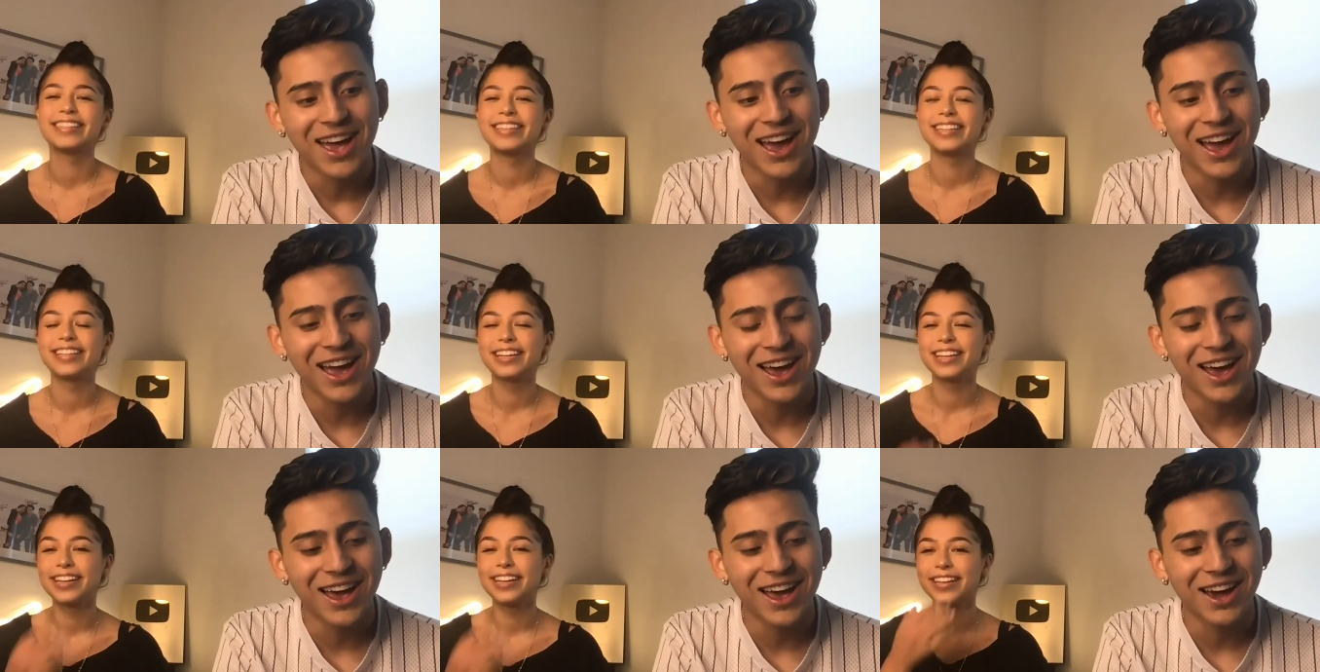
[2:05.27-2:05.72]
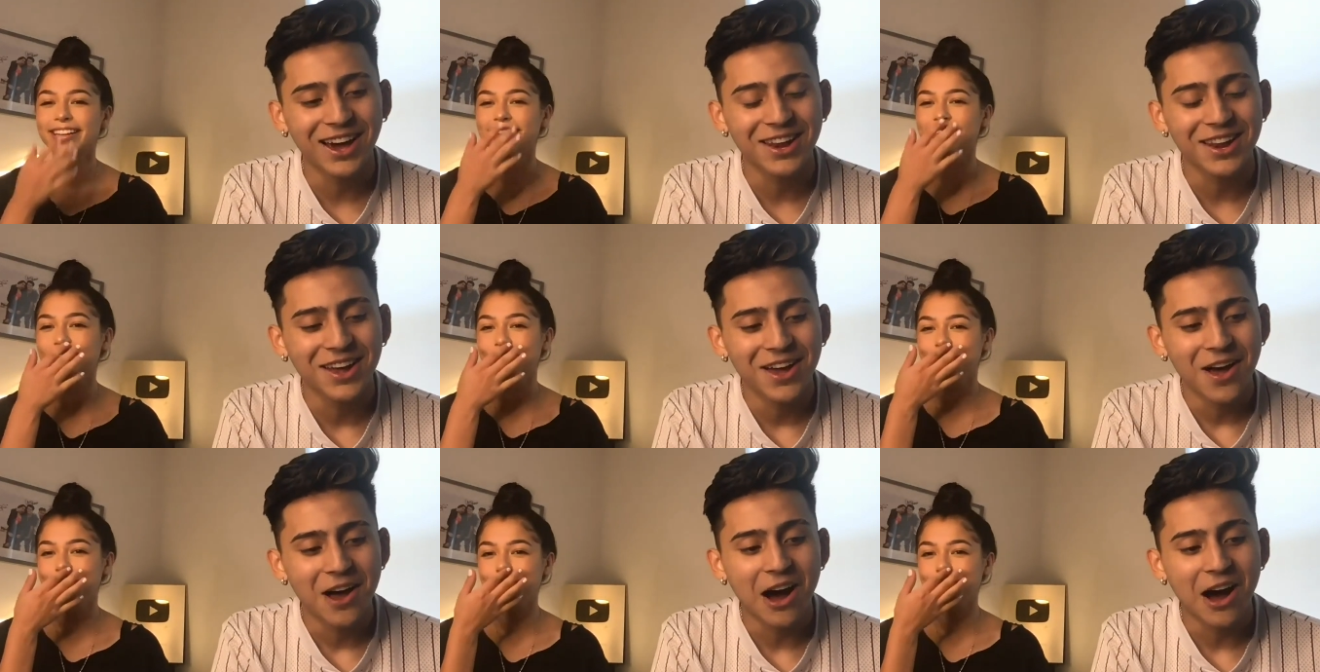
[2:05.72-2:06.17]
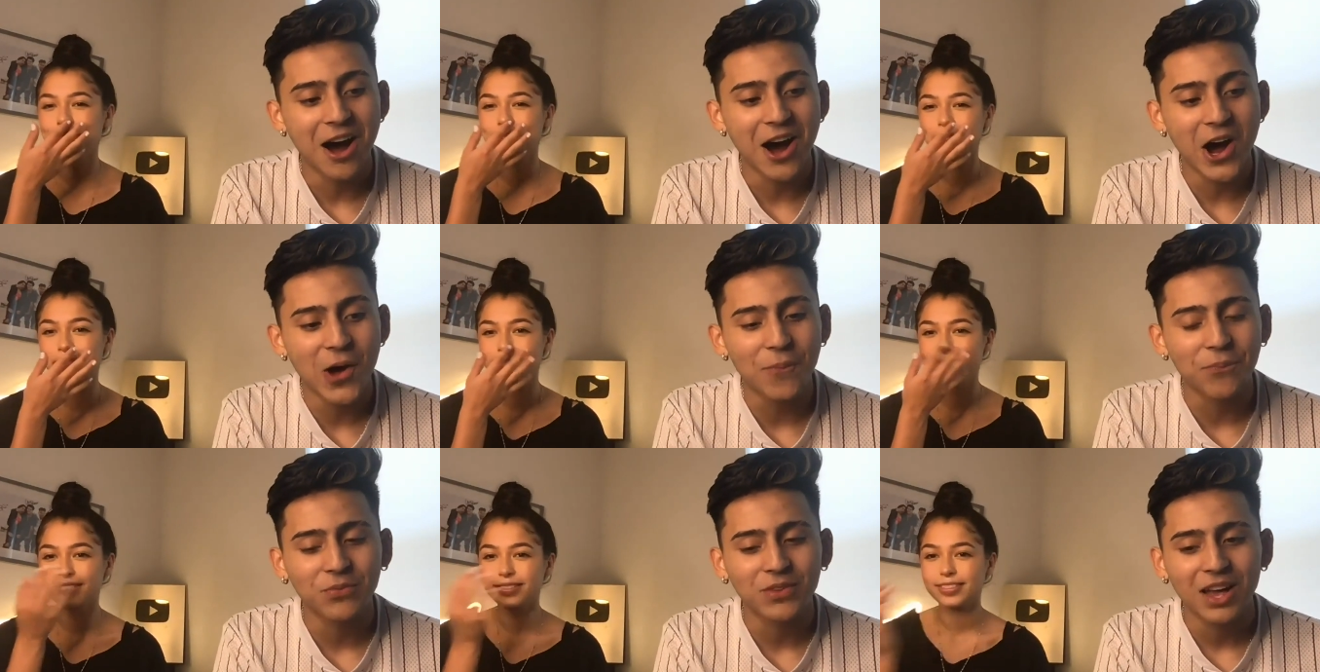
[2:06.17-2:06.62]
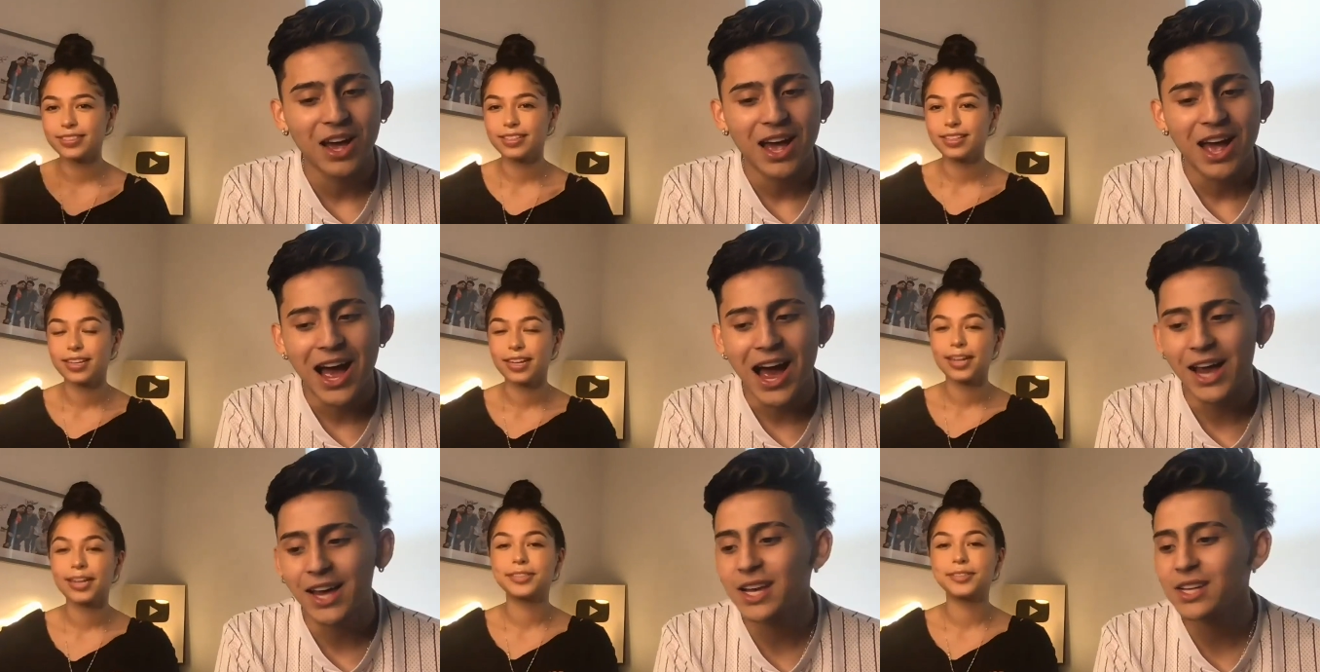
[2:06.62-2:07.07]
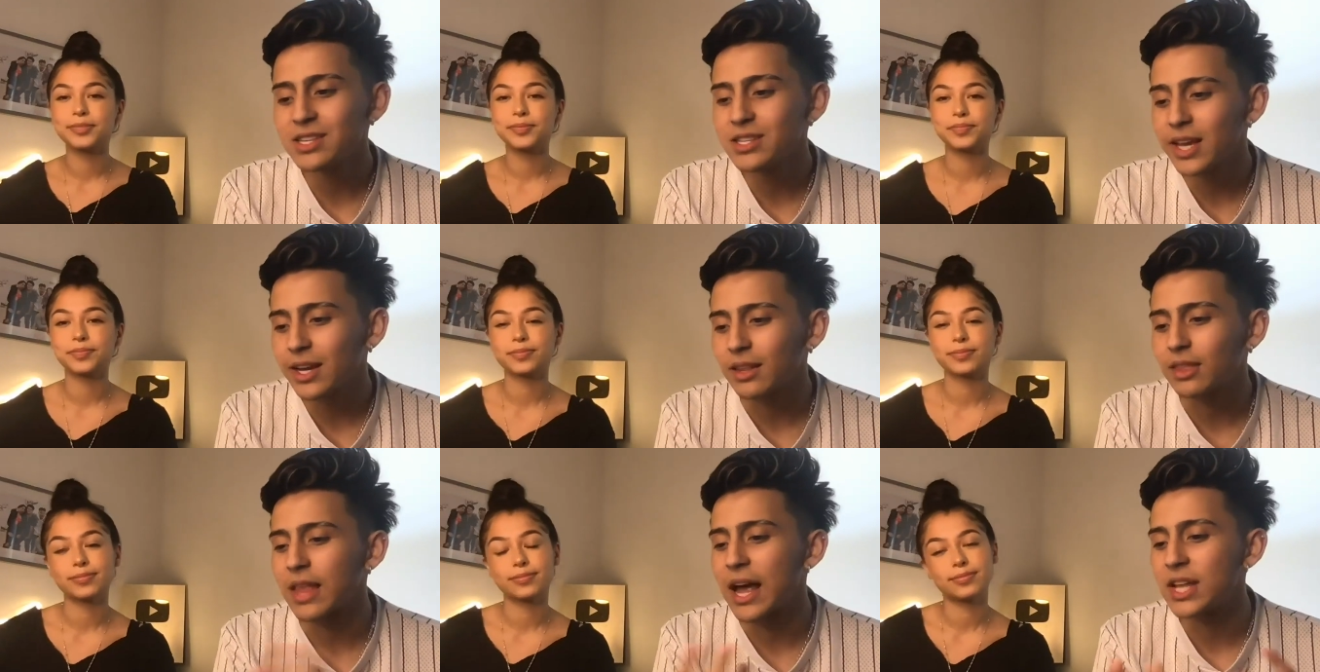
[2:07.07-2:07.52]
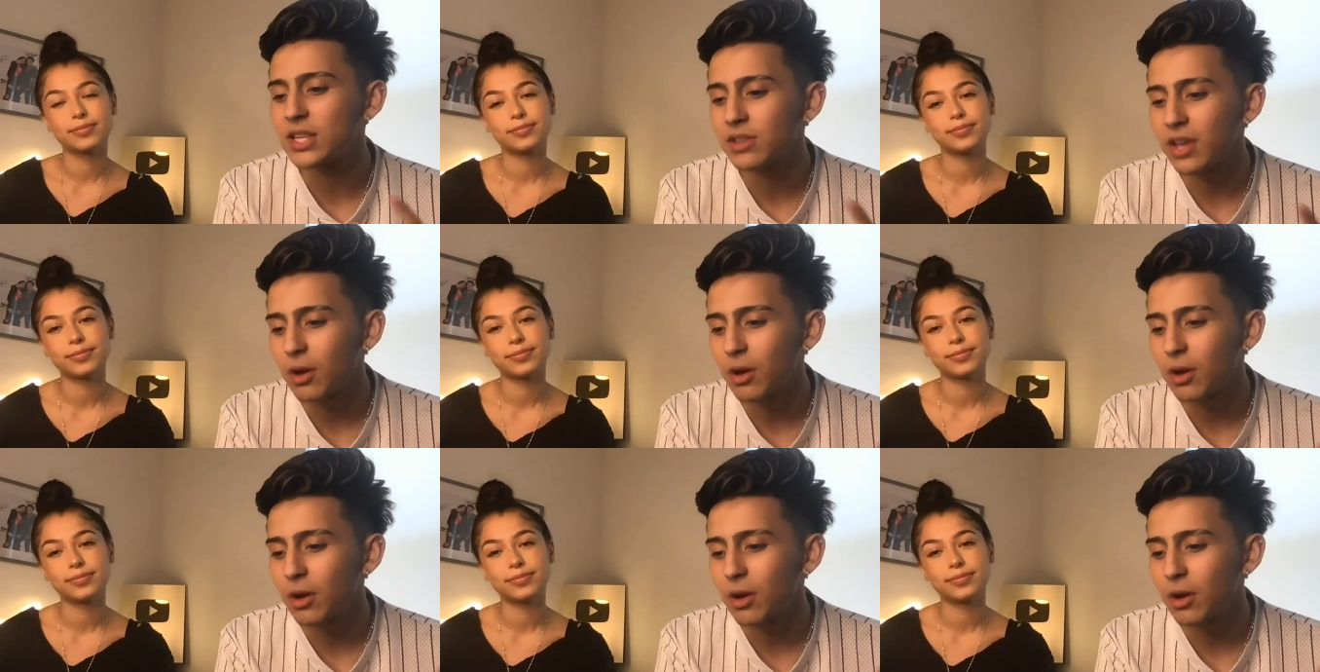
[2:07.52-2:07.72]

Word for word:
Speaker 1: and um i guess like that's